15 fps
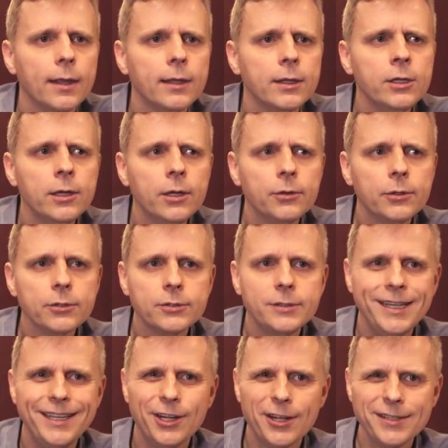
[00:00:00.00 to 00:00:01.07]
You know, there's
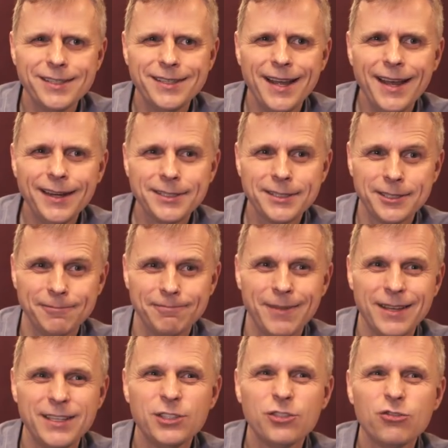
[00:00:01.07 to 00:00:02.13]
DDoS attacks,
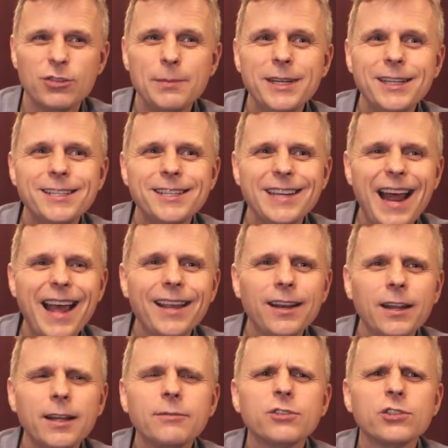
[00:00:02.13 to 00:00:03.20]
distributed
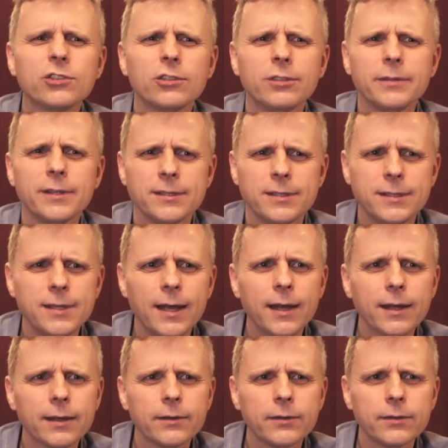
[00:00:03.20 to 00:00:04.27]
denial of service
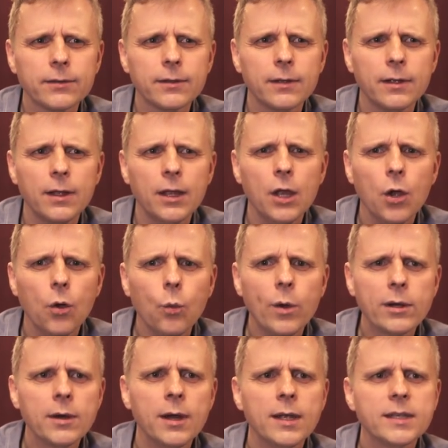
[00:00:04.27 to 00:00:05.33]
attacks,
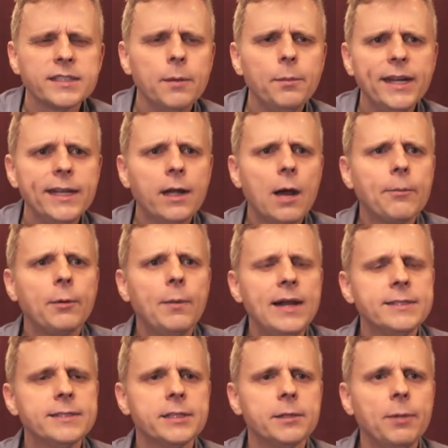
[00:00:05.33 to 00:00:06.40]
where somebody
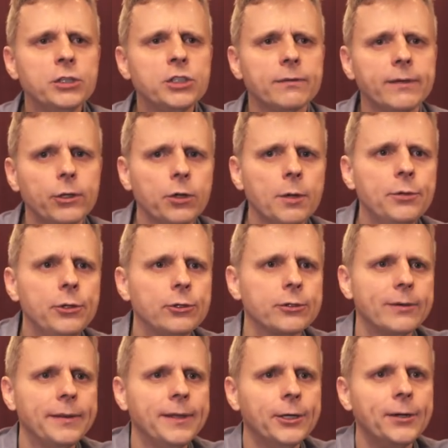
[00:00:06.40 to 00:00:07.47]
compromises a bunch of little computers
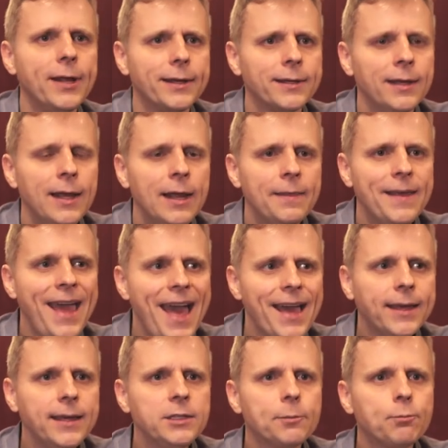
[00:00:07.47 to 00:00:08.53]
around the internet. They
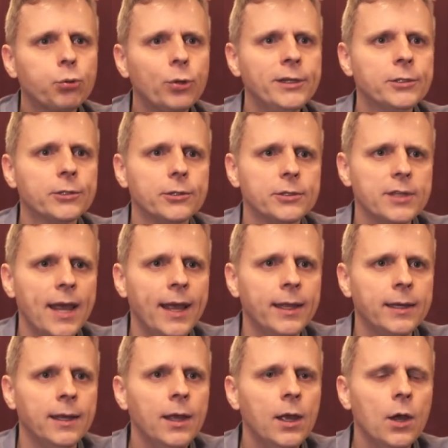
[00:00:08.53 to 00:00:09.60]
hack into printers
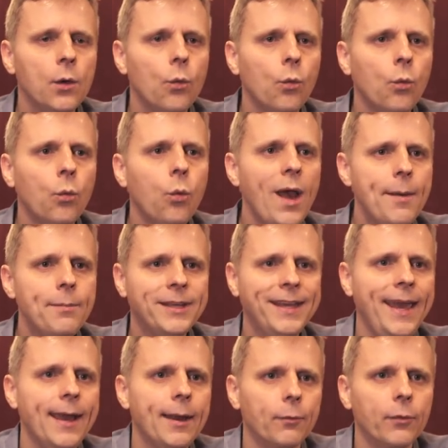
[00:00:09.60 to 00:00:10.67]
and web
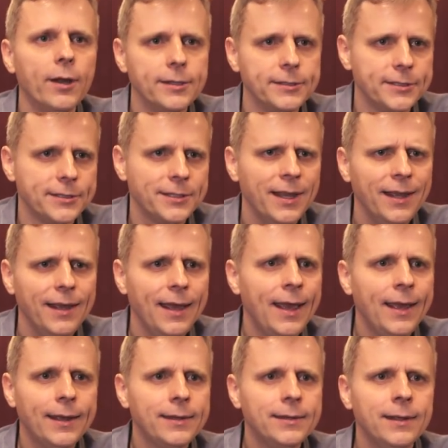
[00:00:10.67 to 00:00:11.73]
cameras
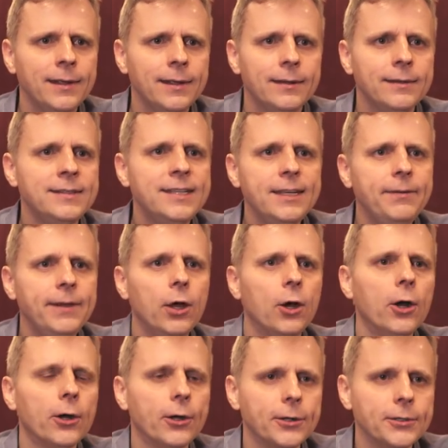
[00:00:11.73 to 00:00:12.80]
and
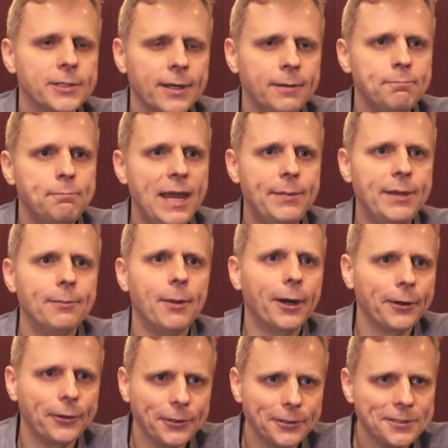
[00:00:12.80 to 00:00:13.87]
DVRs and baby
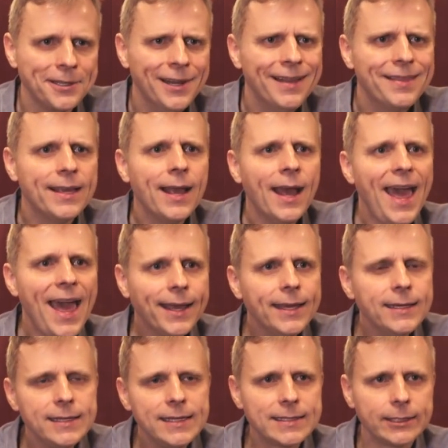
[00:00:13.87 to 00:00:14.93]
monitors. They hack
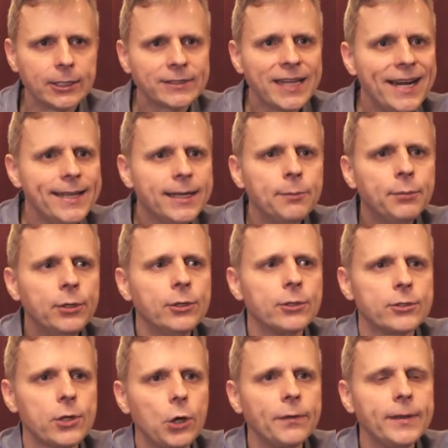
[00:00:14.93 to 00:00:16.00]
into these little tiny
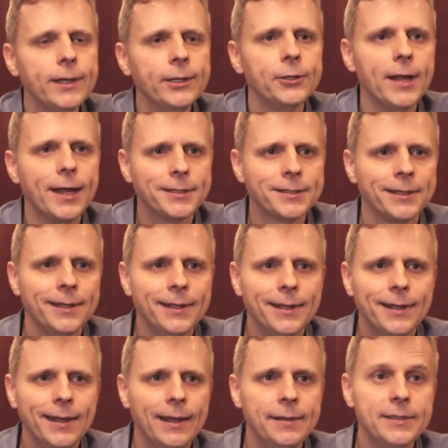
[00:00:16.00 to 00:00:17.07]
computers all over the internet.
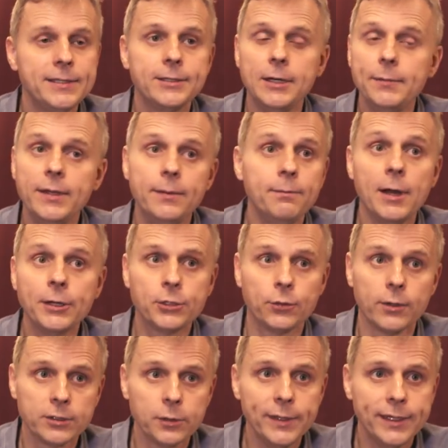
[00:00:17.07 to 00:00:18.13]
And this is going to be much
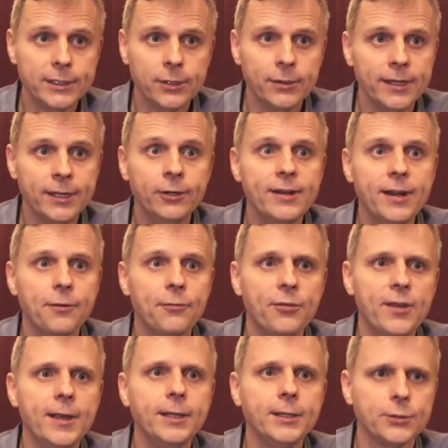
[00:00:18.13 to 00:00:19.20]
worse when we get to an Internet of
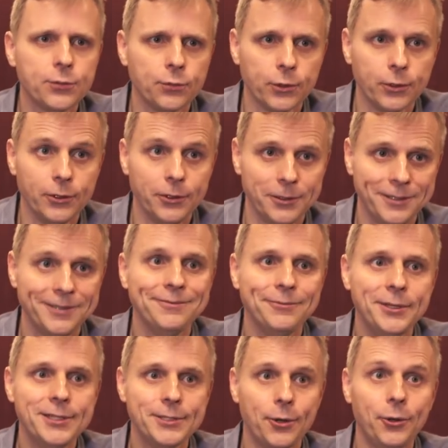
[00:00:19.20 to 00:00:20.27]
Things world,
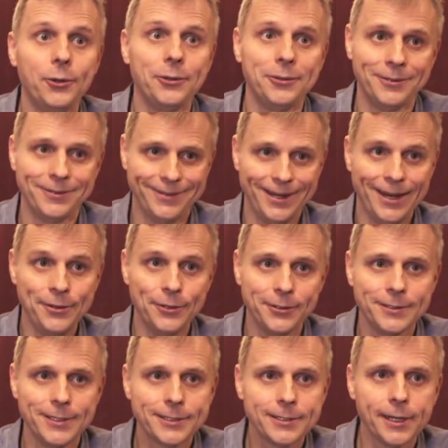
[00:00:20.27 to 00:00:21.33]
which is a whole other
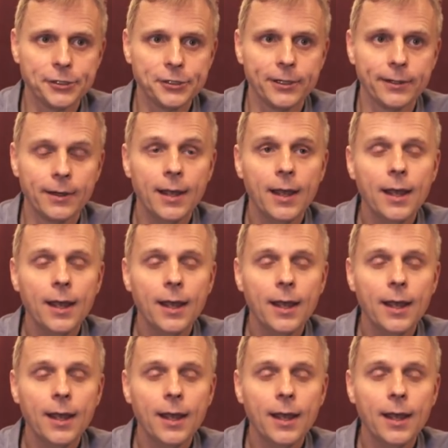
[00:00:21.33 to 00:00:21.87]
discussion.